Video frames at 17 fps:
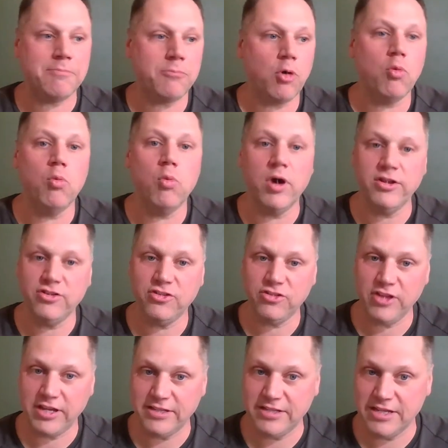But once
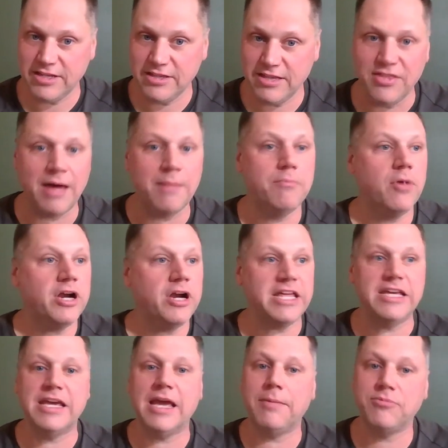they did that, money
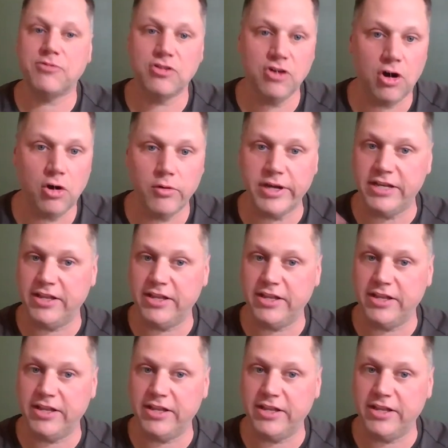kept going.